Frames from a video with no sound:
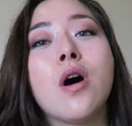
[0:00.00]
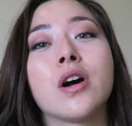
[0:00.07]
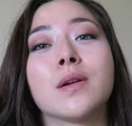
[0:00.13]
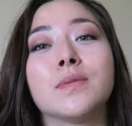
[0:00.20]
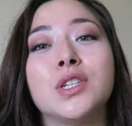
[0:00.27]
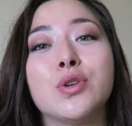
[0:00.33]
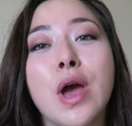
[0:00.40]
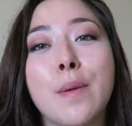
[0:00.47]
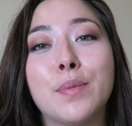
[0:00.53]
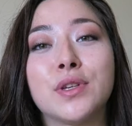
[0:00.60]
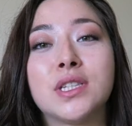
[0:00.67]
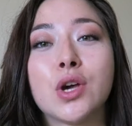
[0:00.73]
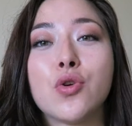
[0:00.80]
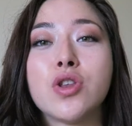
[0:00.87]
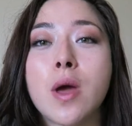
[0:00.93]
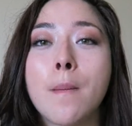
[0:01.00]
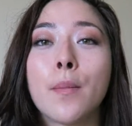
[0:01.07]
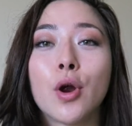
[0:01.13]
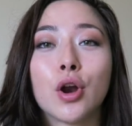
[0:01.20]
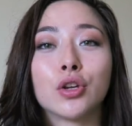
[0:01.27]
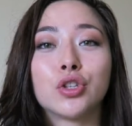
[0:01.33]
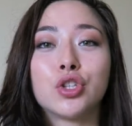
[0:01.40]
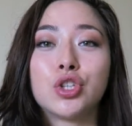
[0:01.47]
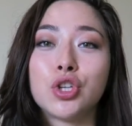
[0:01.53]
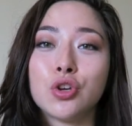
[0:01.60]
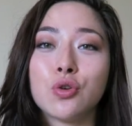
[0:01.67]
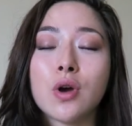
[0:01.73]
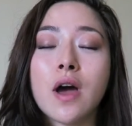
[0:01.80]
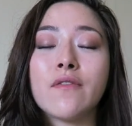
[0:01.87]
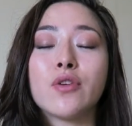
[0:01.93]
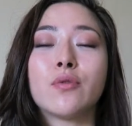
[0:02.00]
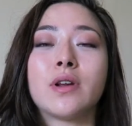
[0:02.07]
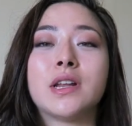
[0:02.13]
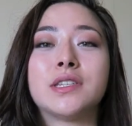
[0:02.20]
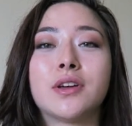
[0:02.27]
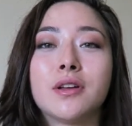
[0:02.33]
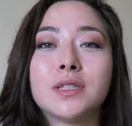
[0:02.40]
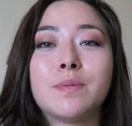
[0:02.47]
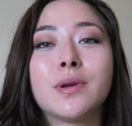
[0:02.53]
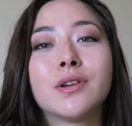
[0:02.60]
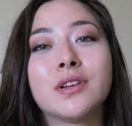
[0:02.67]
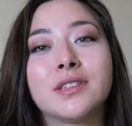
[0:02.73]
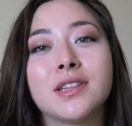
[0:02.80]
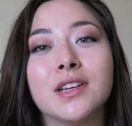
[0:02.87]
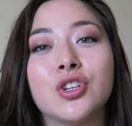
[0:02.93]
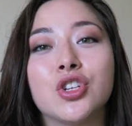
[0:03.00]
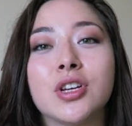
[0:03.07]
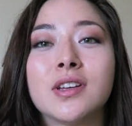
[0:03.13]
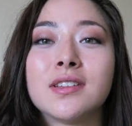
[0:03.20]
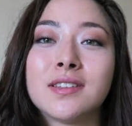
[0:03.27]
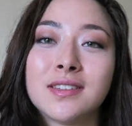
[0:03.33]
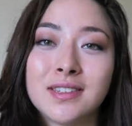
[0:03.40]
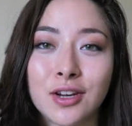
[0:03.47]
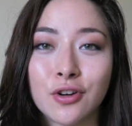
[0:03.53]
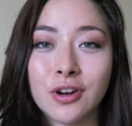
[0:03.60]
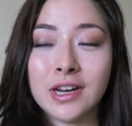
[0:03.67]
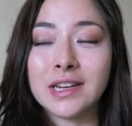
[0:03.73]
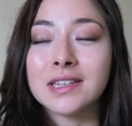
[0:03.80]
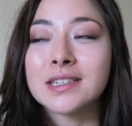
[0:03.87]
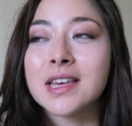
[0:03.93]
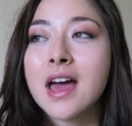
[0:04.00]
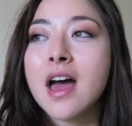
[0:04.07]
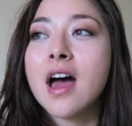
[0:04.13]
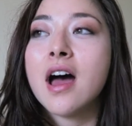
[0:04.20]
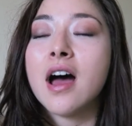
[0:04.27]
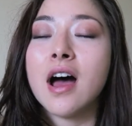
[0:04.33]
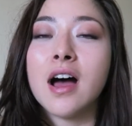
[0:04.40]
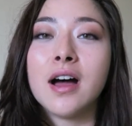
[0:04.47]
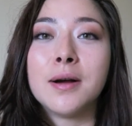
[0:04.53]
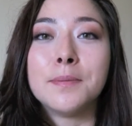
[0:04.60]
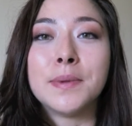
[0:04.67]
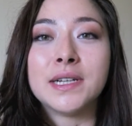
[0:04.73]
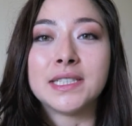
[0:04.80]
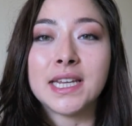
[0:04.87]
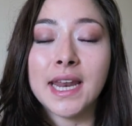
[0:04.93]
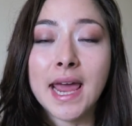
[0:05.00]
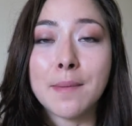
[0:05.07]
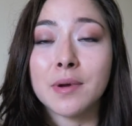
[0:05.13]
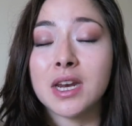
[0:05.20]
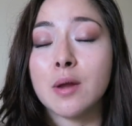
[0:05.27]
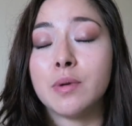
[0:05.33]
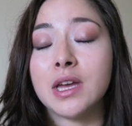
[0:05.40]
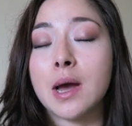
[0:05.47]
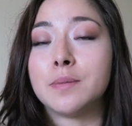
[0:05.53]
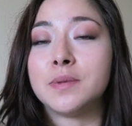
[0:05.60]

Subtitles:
Welcome to episode number 2 of the Renaissance Periodization series. Today I'm going to be